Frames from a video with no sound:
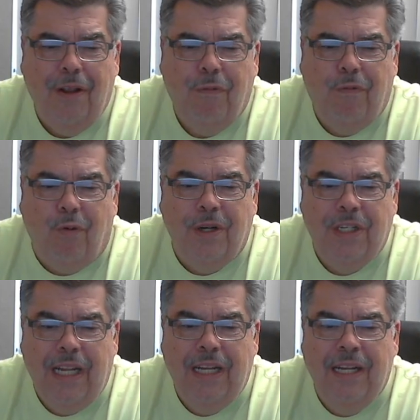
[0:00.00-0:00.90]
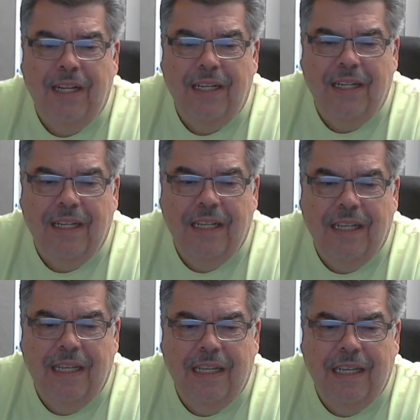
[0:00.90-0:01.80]
14,
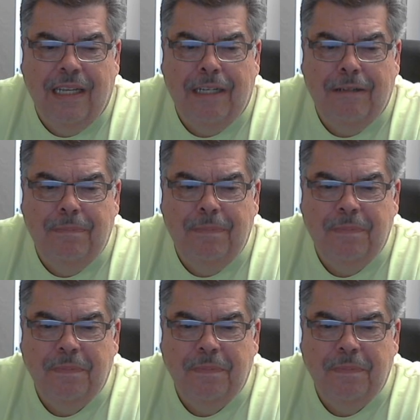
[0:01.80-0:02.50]
um,